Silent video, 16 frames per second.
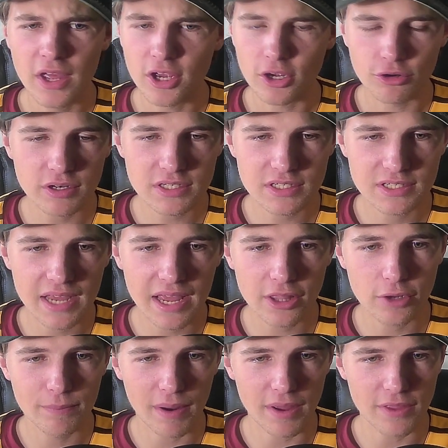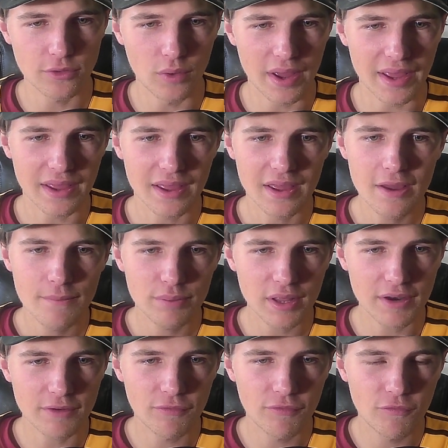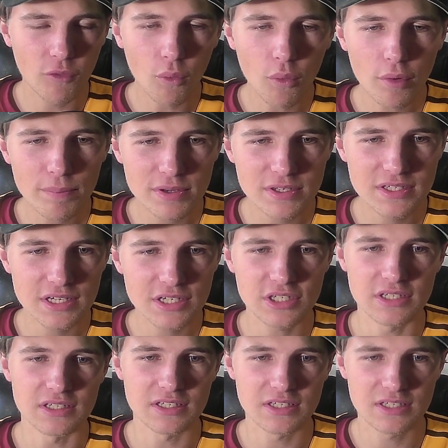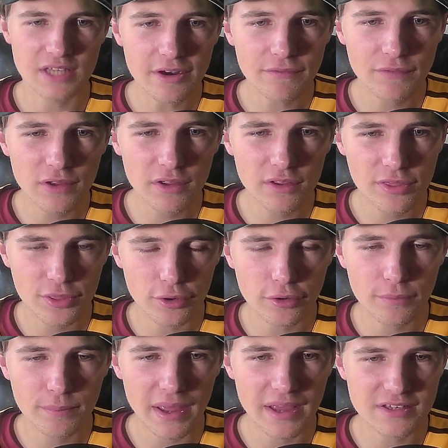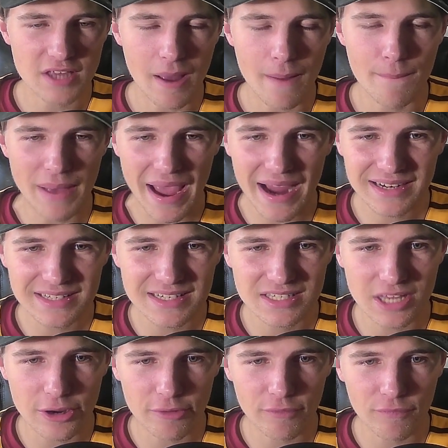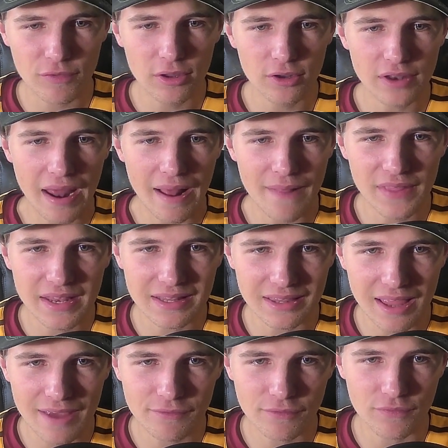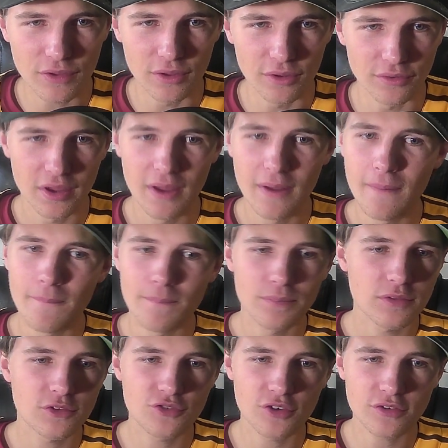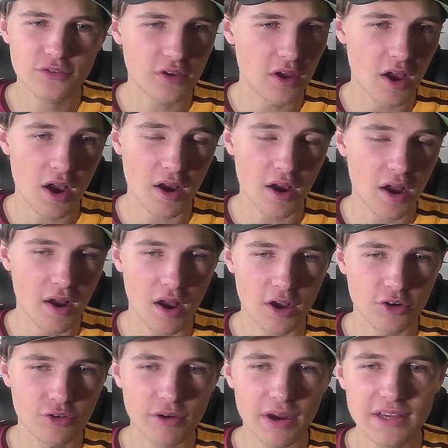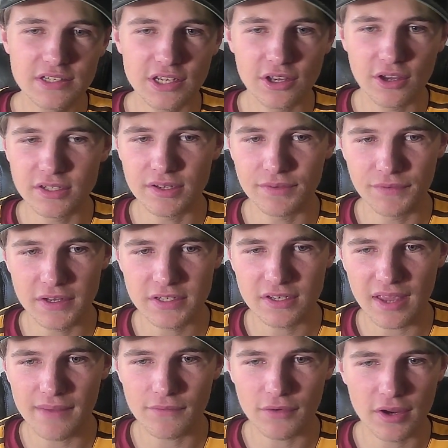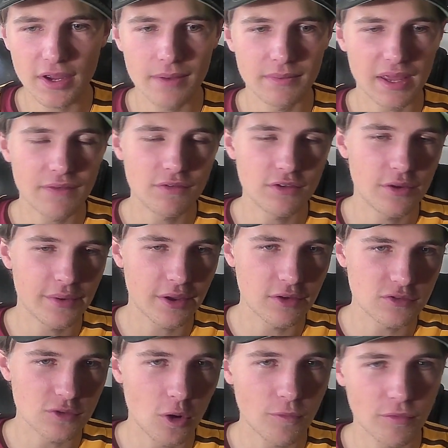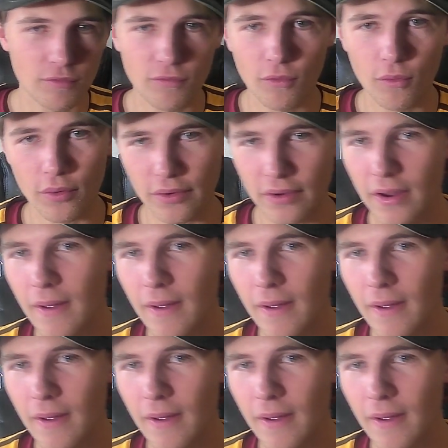Chris Taylor, by the way, played 4 positions. Center field, third base, back to center field, and then left field. Just a crazy good defensive game for him, even though he goes 0-for-4.